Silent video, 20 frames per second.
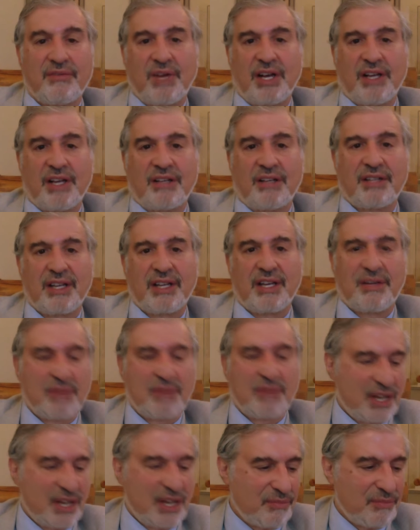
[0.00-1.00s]
well,
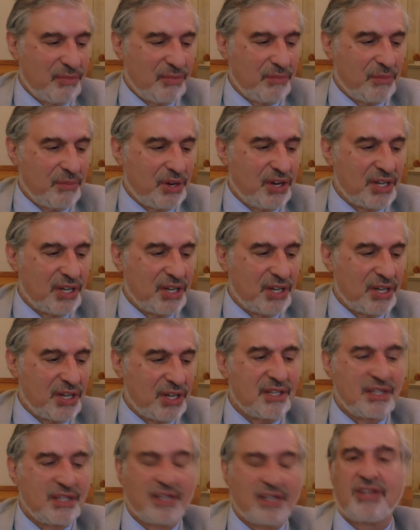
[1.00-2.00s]
here we have
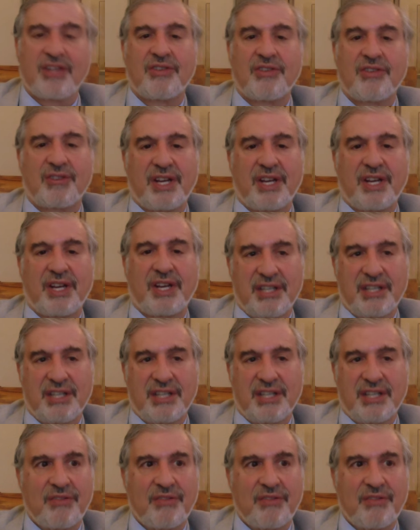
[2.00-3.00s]
Mars, the
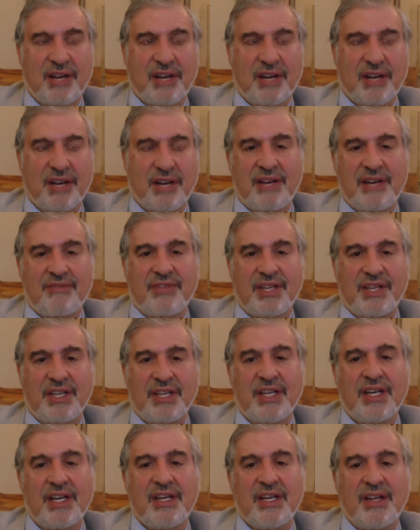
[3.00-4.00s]
Curiosity rover. Now we have
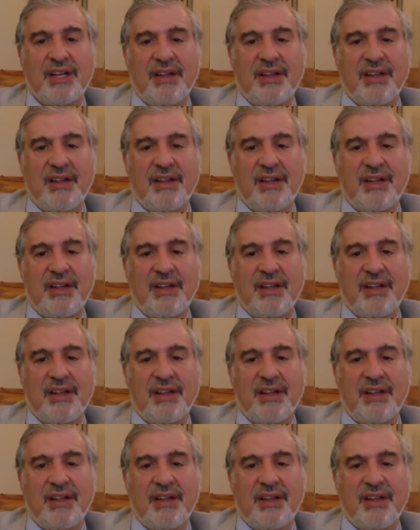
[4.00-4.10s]
the